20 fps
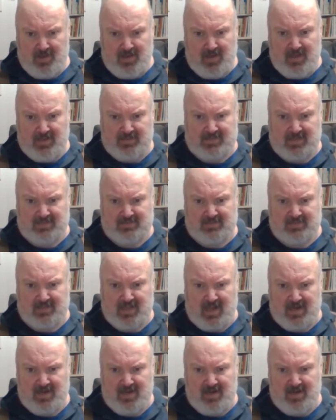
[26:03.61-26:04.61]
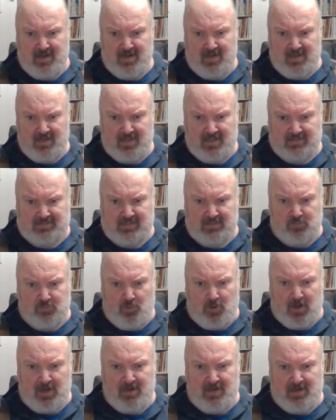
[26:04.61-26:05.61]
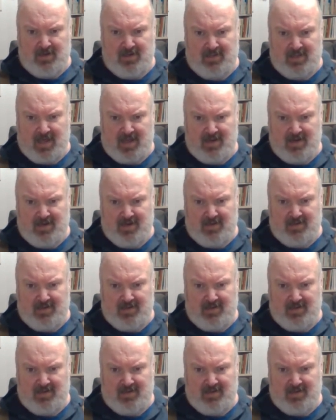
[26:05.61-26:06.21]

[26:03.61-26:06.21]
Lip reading: He says that this is one that